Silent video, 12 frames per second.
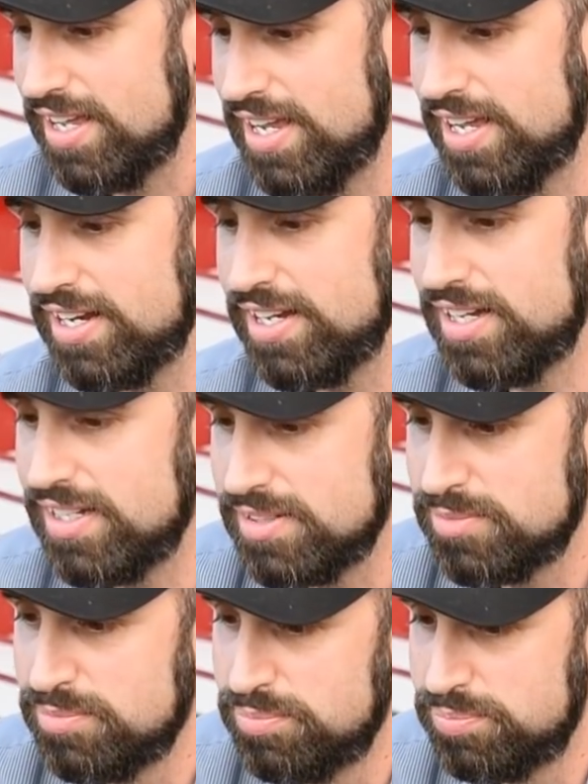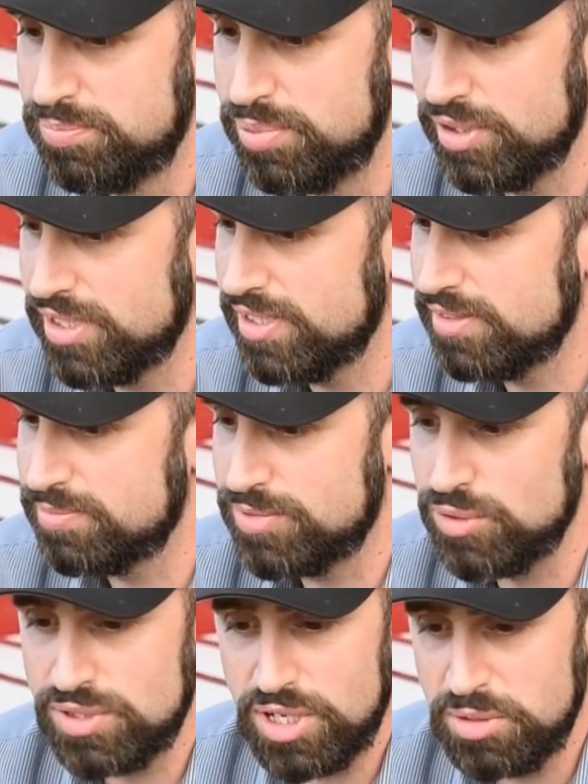and put a
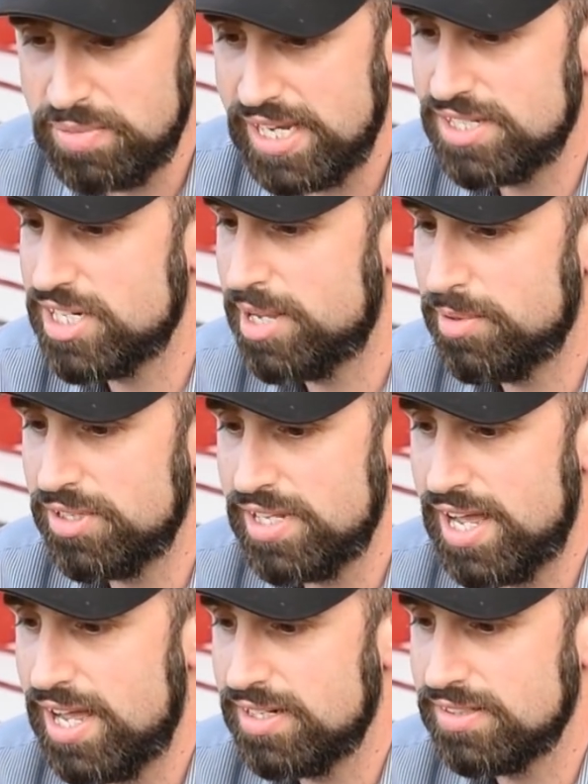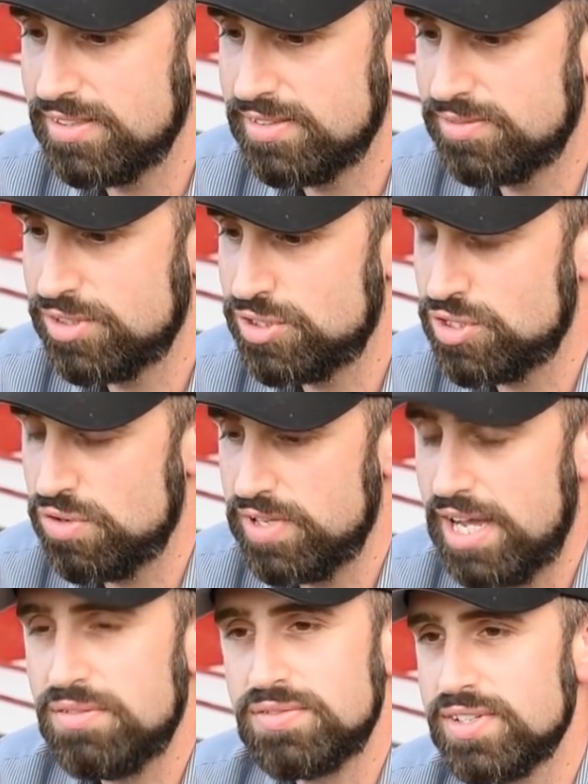two-tone paint job on that and just drove
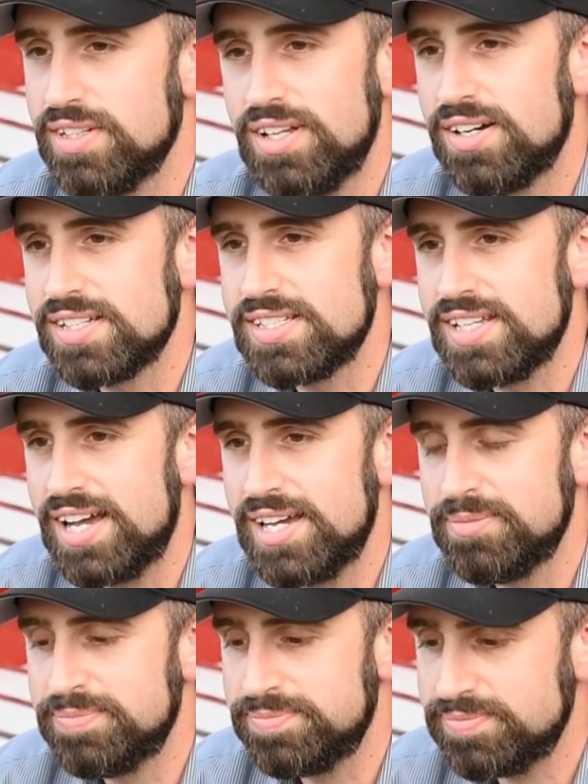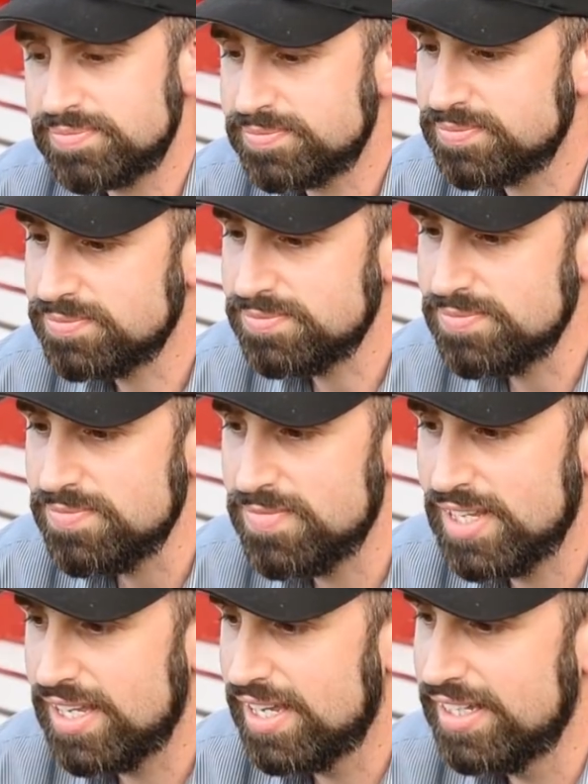that one for the longest time.
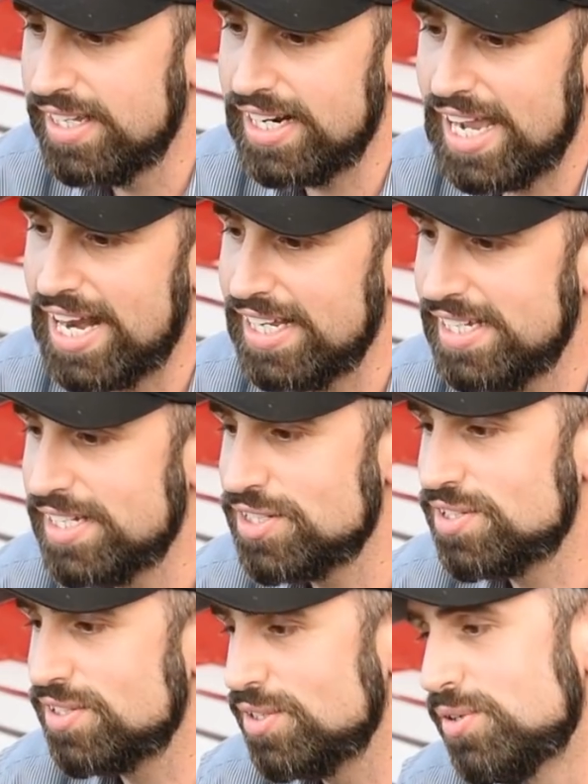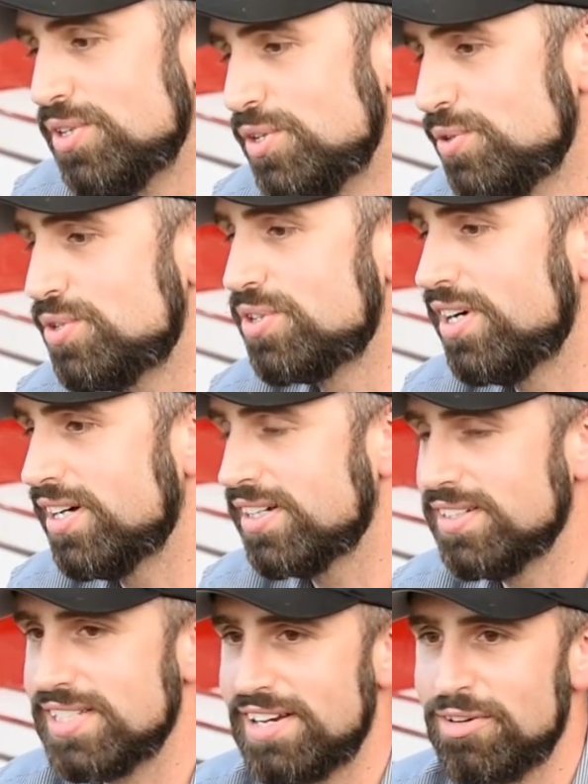Then I got an itch to do a new truck
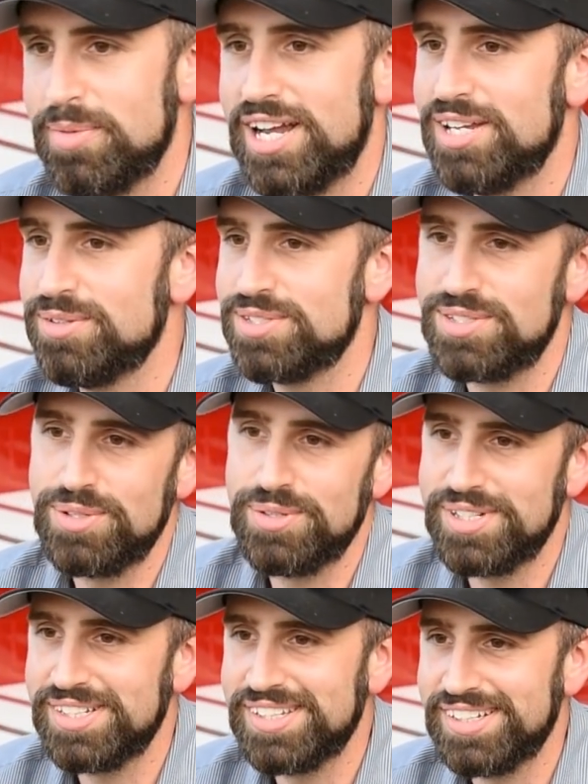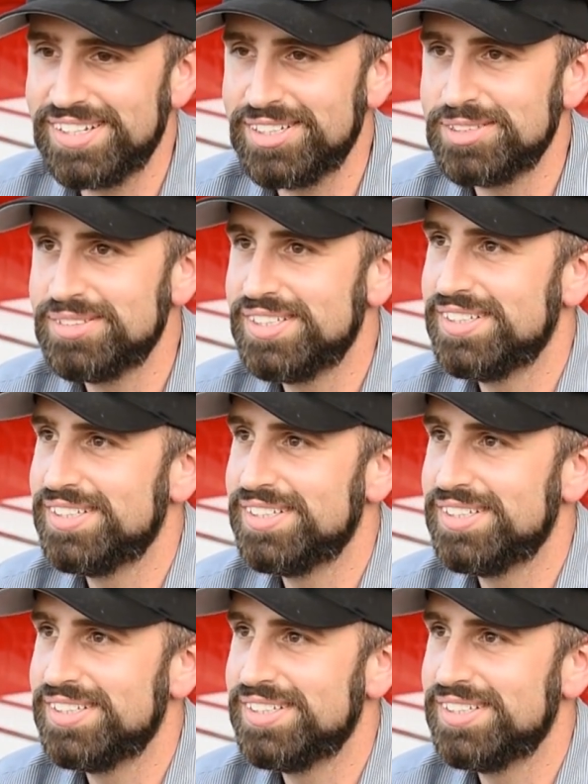because everybody was doing the